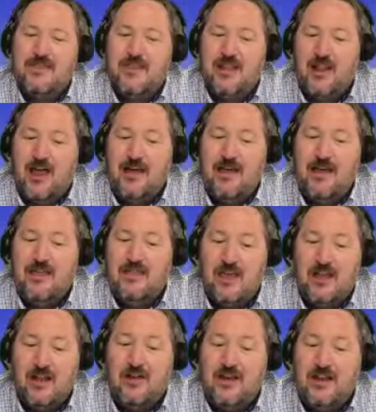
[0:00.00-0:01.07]
The
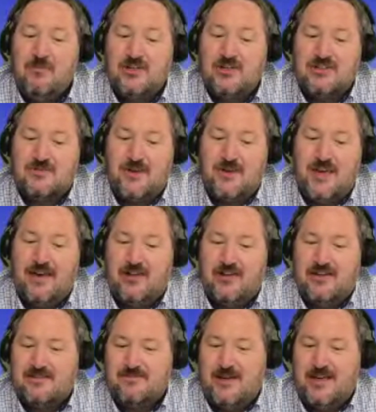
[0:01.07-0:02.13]
learning modules we have
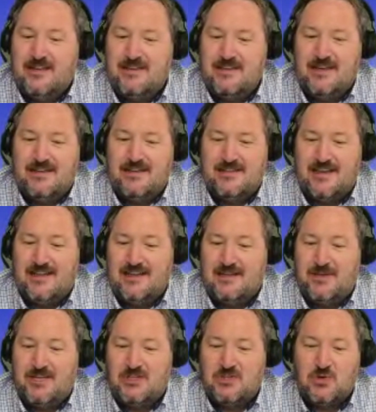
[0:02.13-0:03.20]
on Ausmed are designed
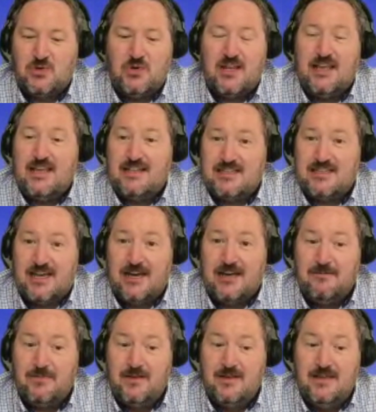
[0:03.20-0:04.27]
to be short and
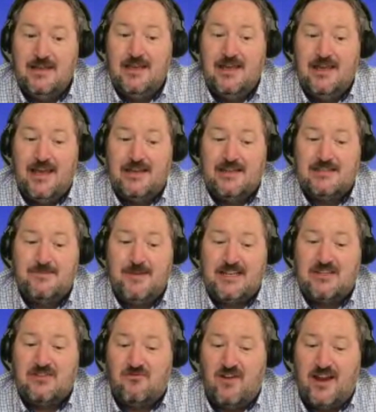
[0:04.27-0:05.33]
sharp and to
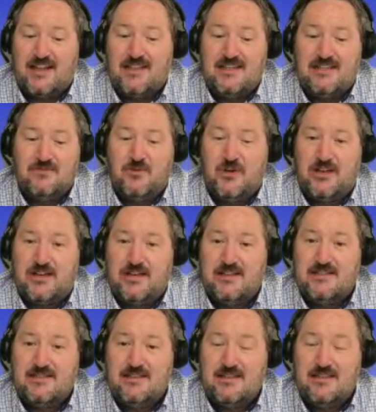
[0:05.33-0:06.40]
speak directly to
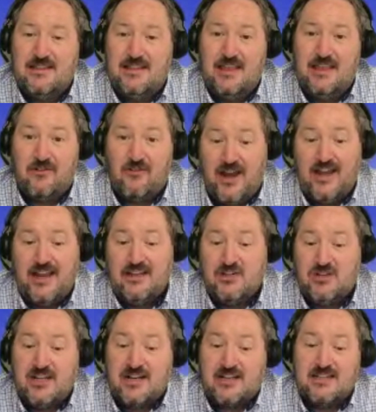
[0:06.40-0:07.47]
workers. They're great
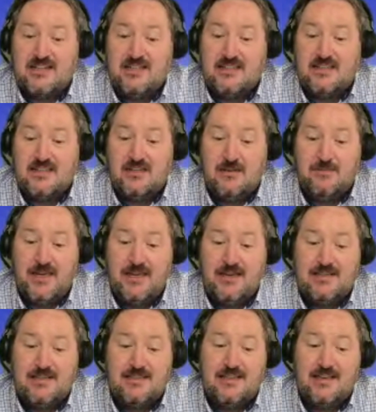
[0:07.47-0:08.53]
introductions to
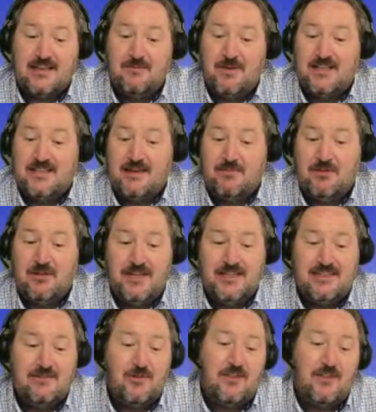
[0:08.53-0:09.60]
topics that can be
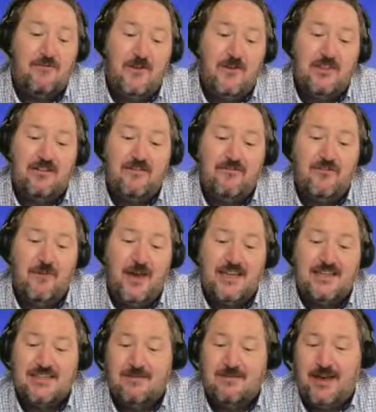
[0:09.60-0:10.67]
supplemented with further
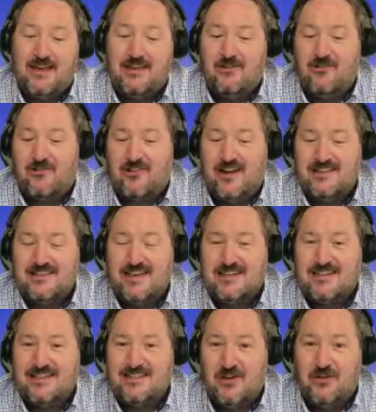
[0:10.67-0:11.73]
information about your
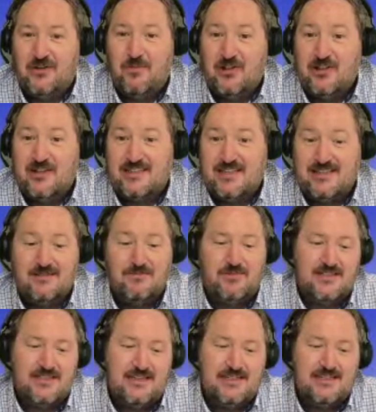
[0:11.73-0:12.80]
organisation's own policies and
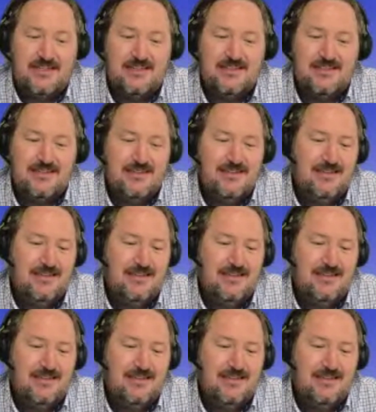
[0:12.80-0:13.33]
procedures.